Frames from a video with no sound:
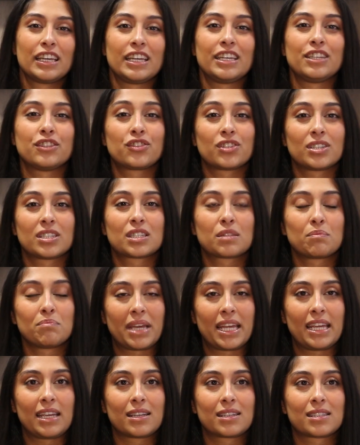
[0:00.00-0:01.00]
it just
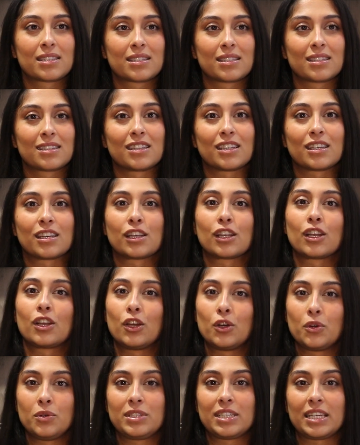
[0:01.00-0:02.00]
makes the
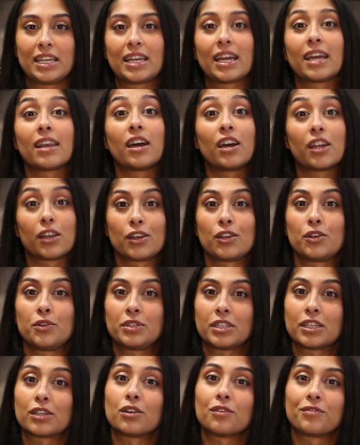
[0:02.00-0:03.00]
loading and
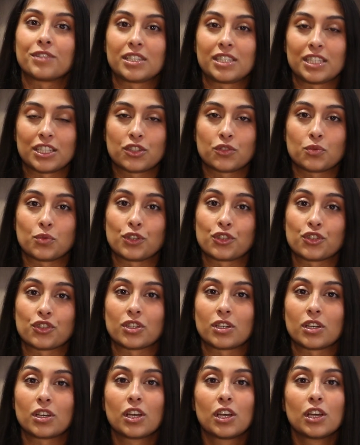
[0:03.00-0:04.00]
unloading of the
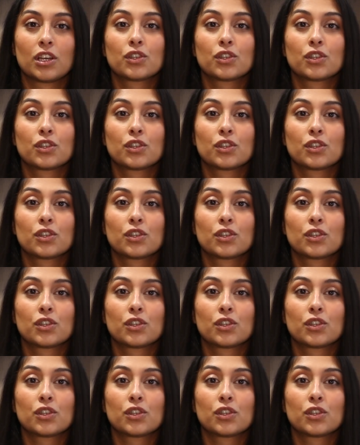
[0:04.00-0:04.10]
dishwasher